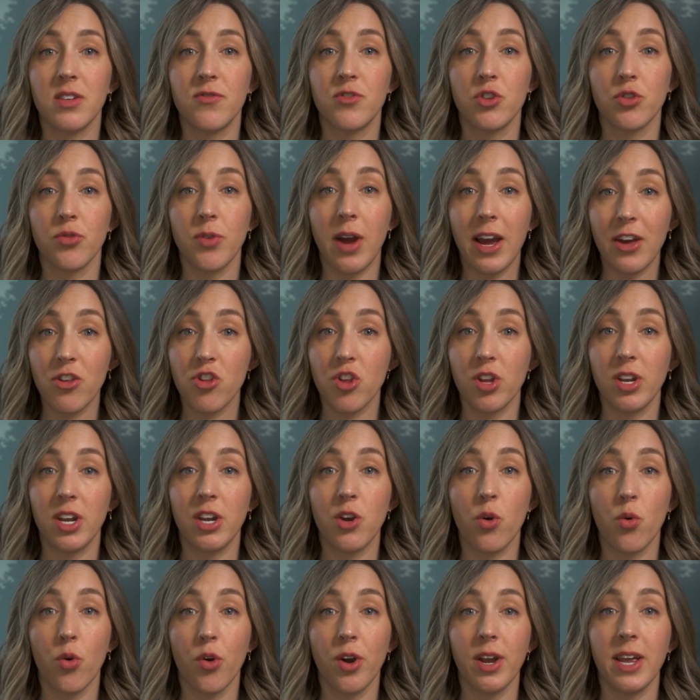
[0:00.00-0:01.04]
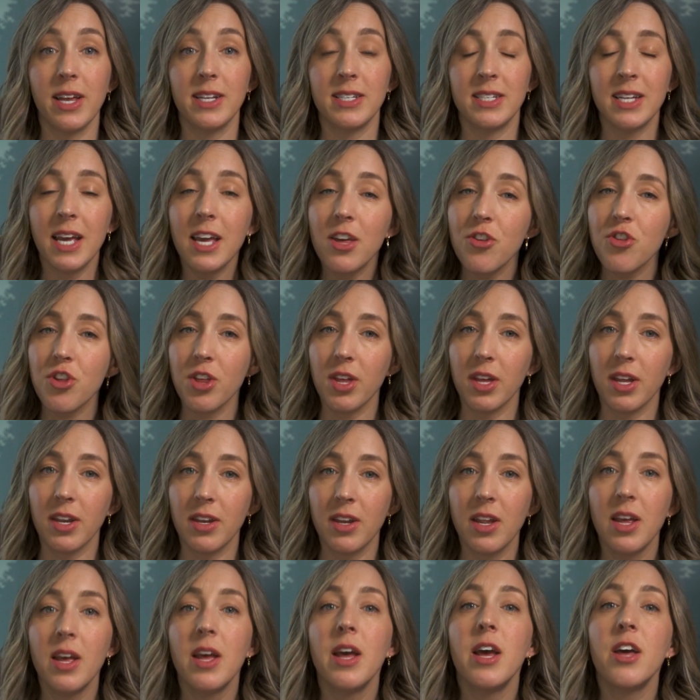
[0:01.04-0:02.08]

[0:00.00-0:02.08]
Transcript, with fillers: of direction and orientation,